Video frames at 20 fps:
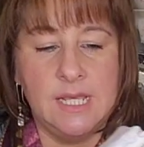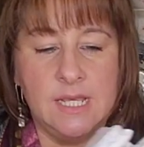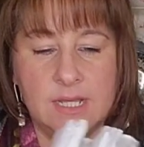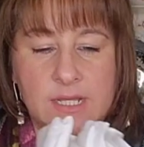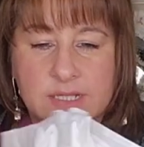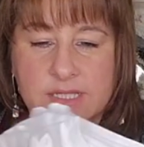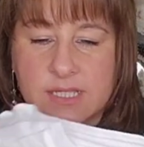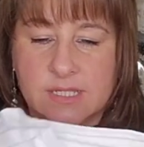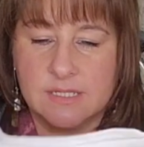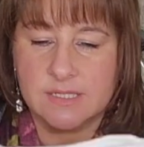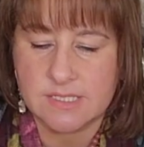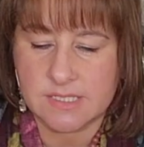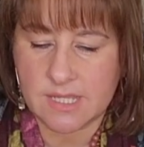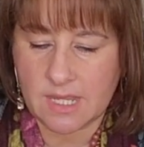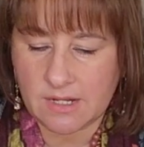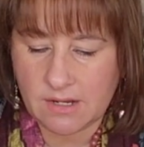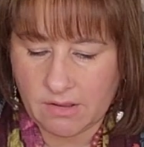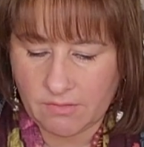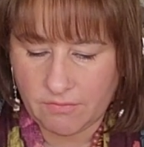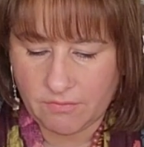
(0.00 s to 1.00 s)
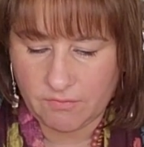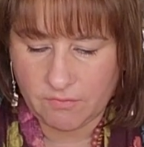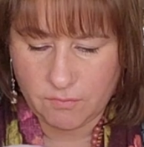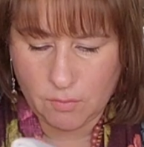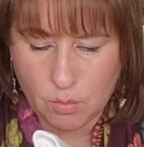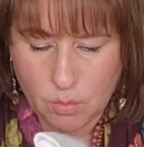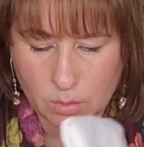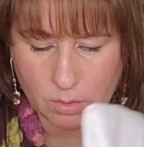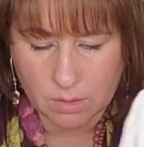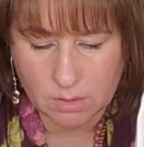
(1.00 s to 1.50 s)
It's a set of
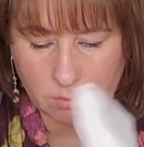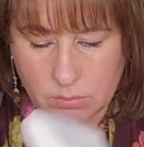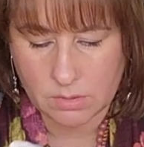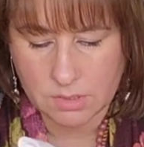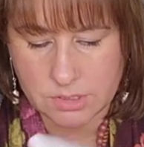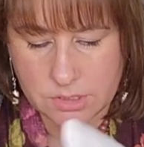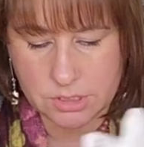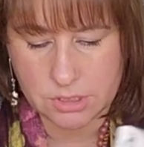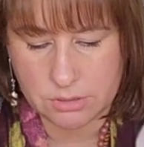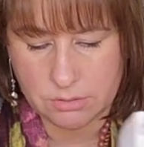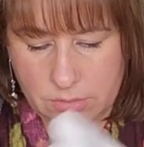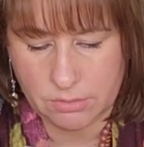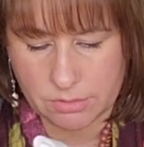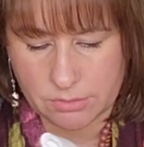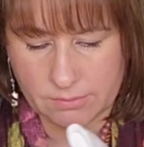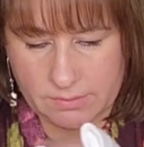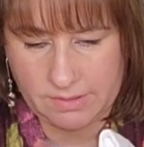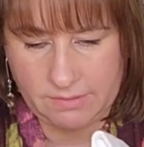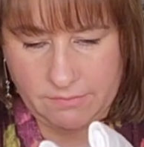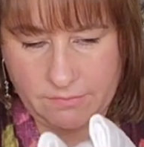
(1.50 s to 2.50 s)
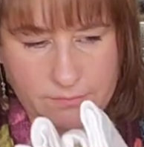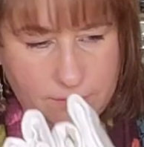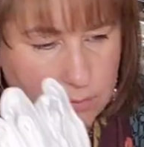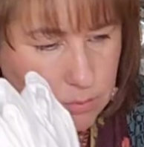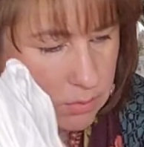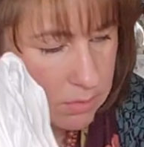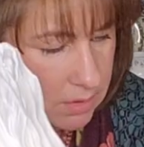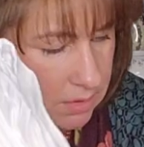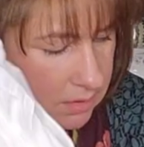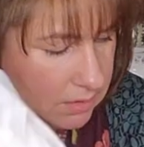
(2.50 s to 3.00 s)
4. 1, 2, 3,
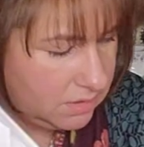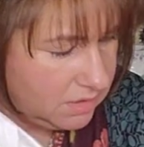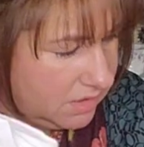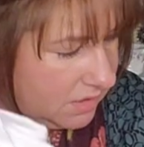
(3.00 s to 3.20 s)
4.